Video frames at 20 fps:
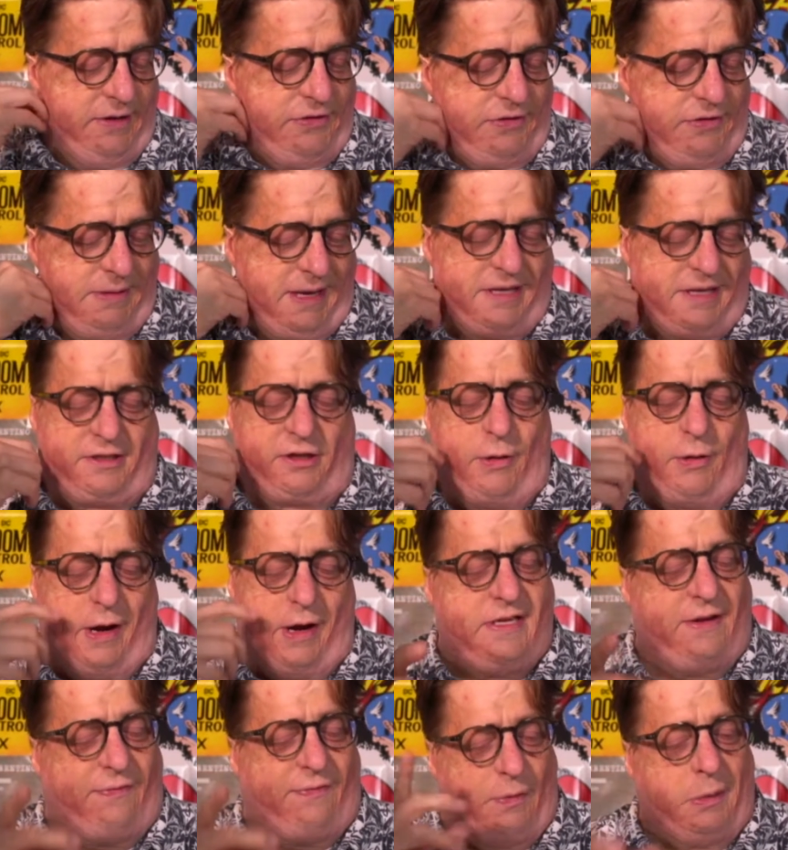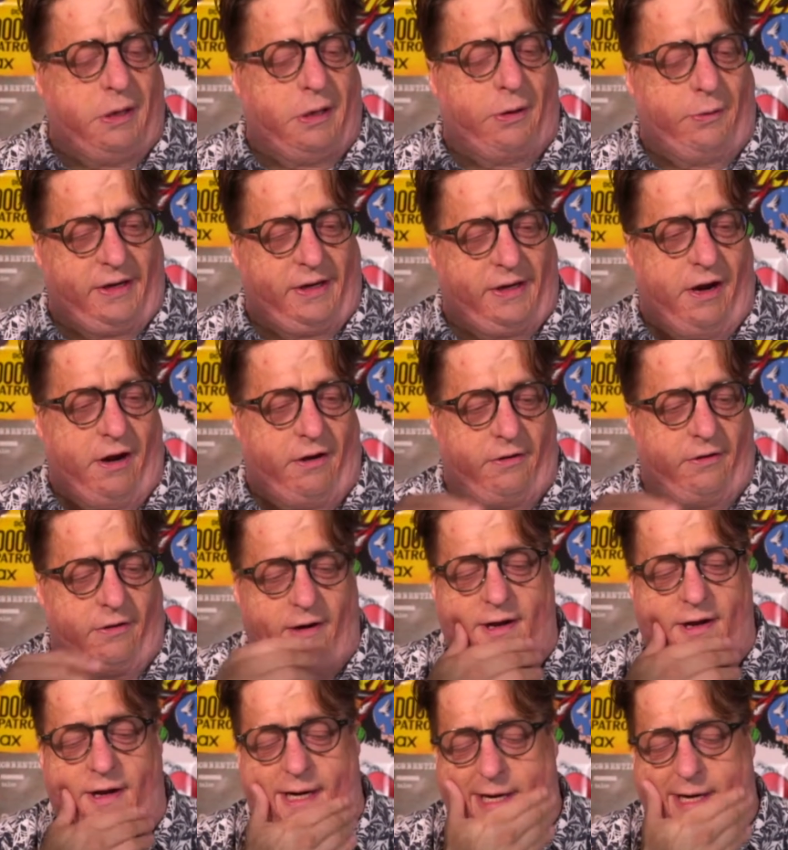So I'm not crazy familiar with the
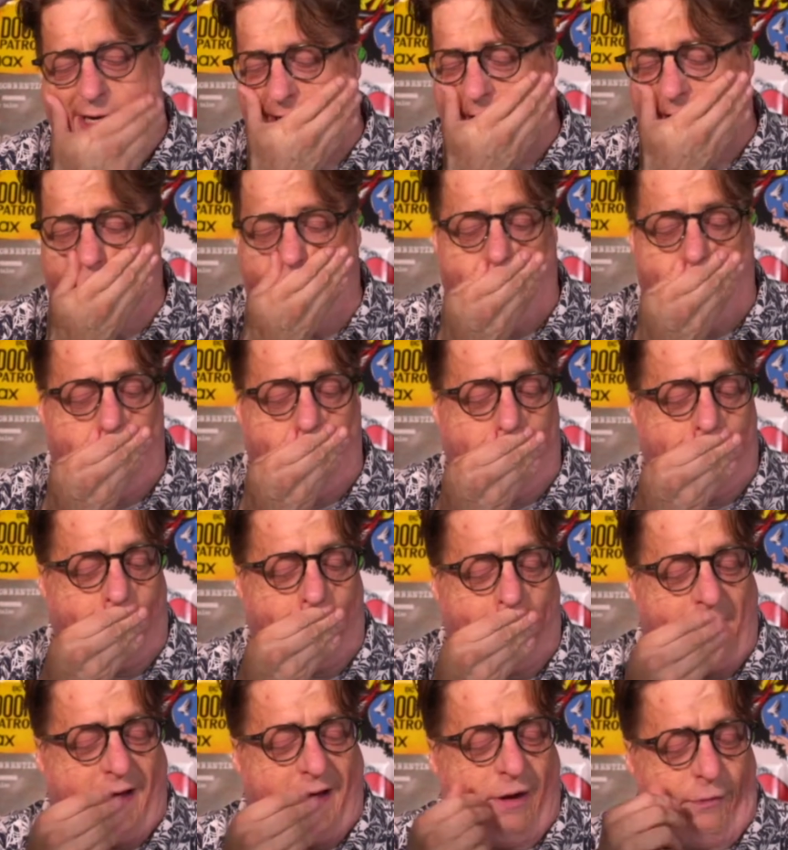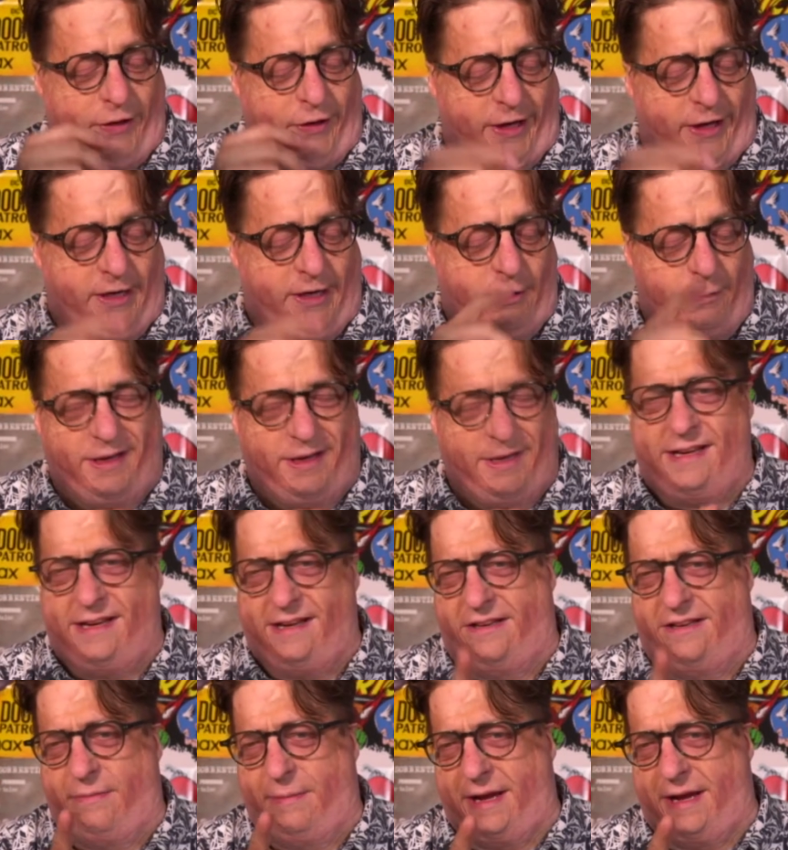character. And I don't think you really
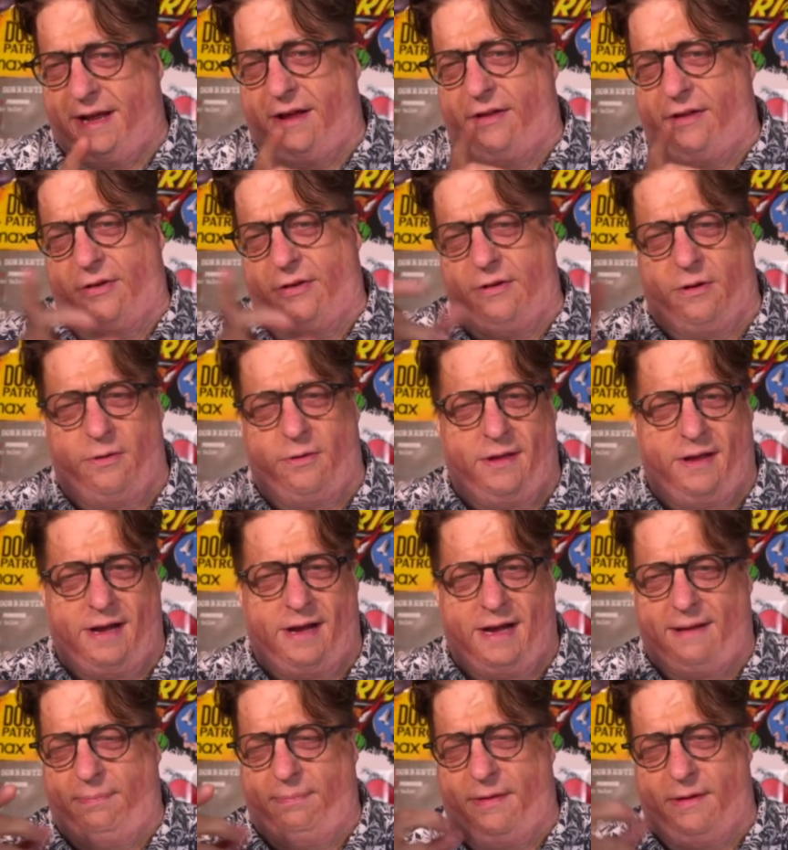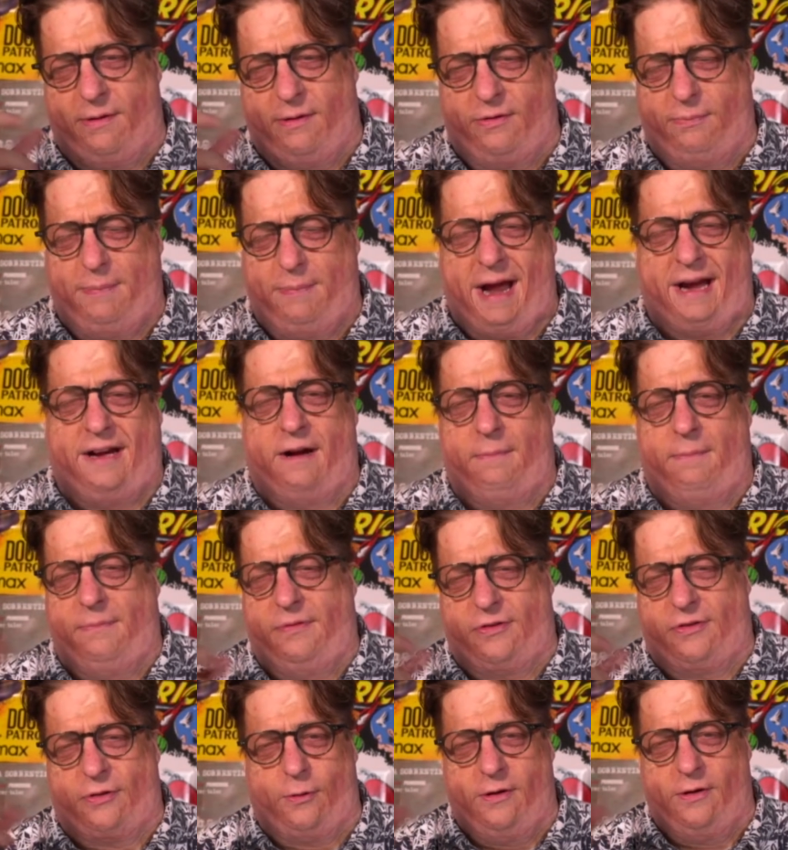need to be. I also know that there was
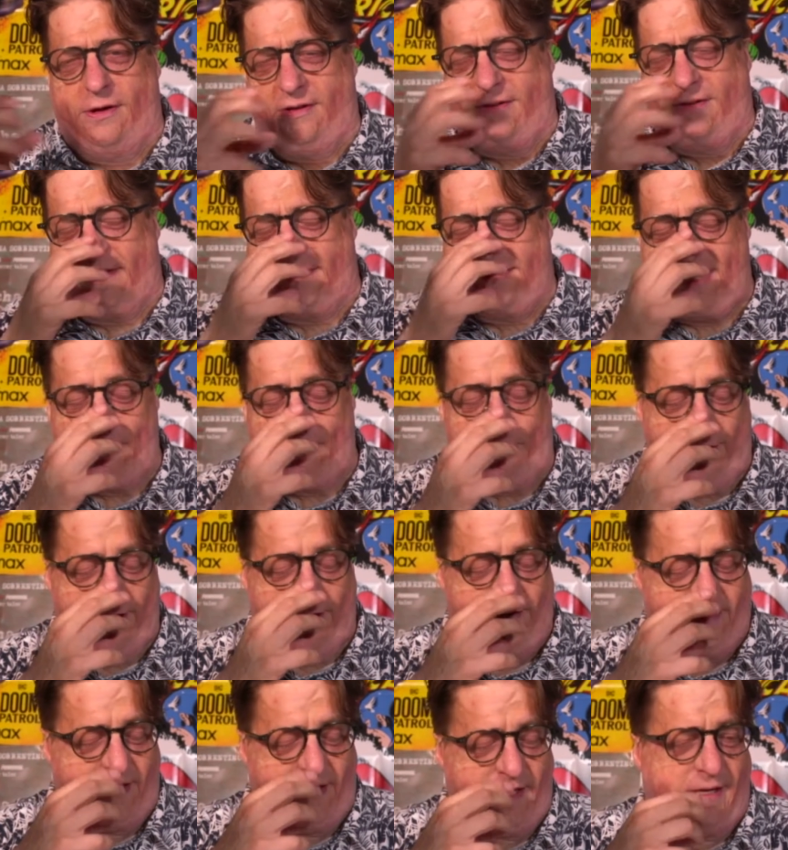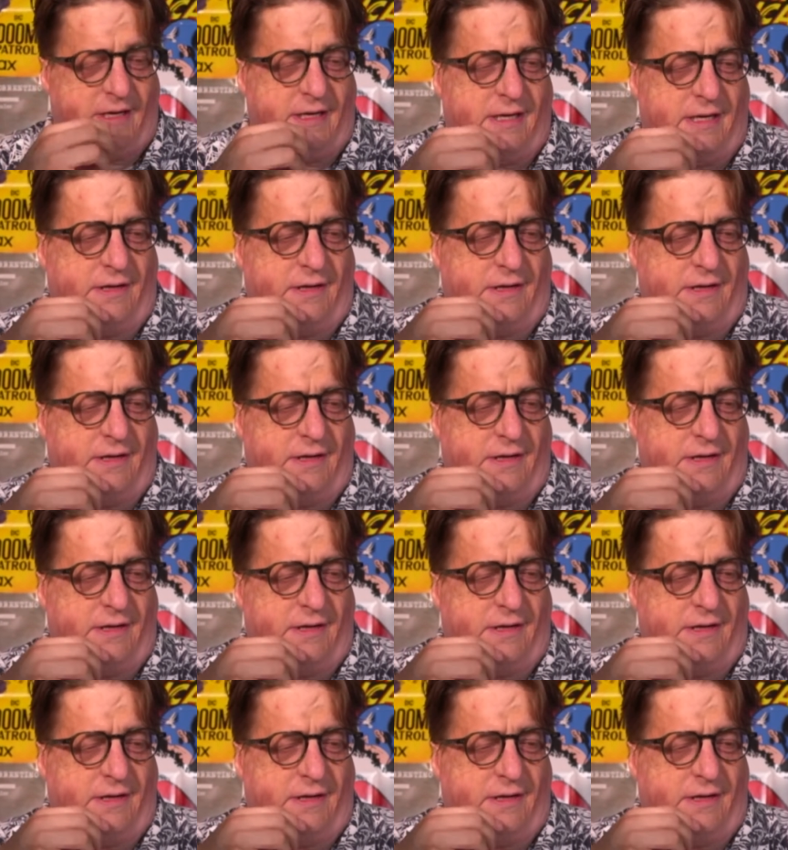backup stories that Dan Waters